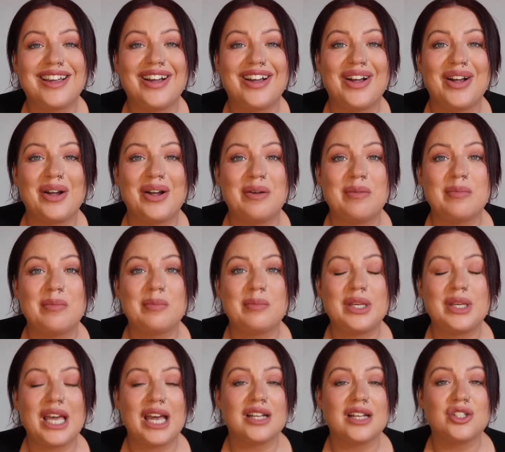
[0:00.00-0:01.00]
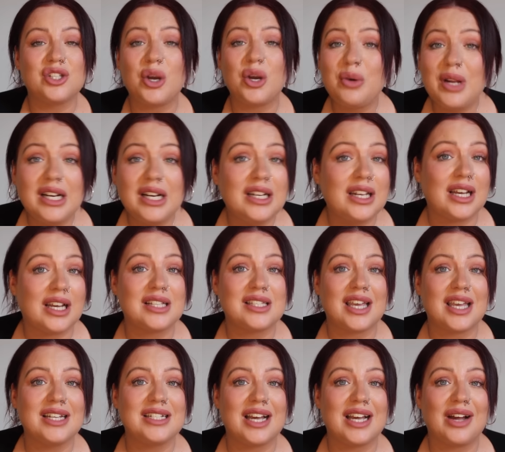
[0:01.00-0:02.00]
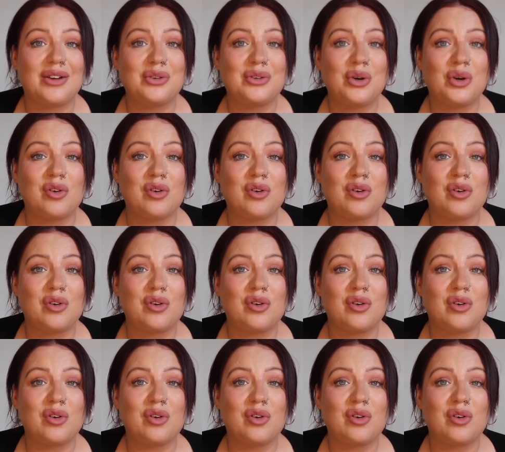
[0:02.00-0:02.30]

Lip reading: But yeah, don't let any dickheads get you down.